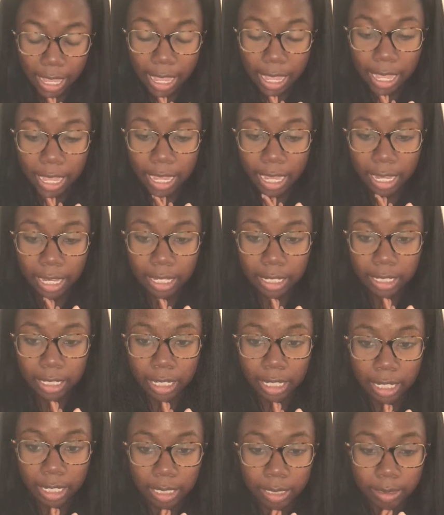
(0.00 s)
And
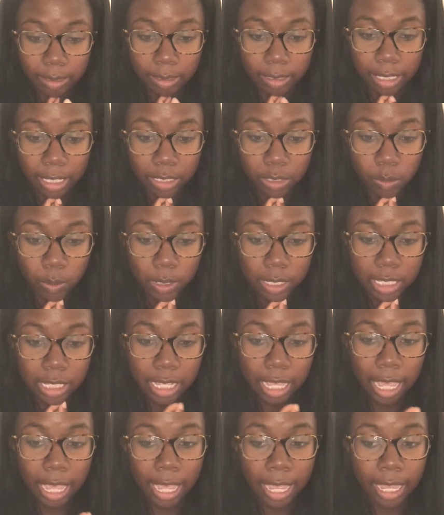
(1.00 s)
towards
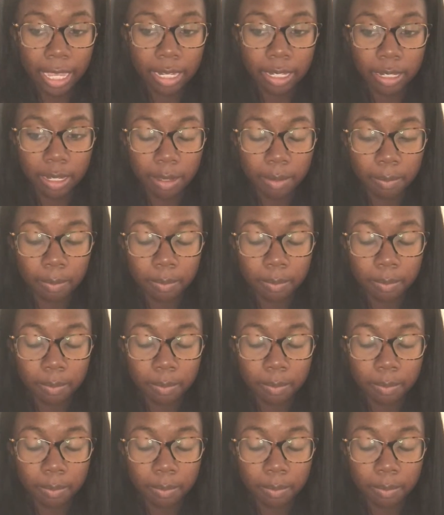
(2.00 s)
the end,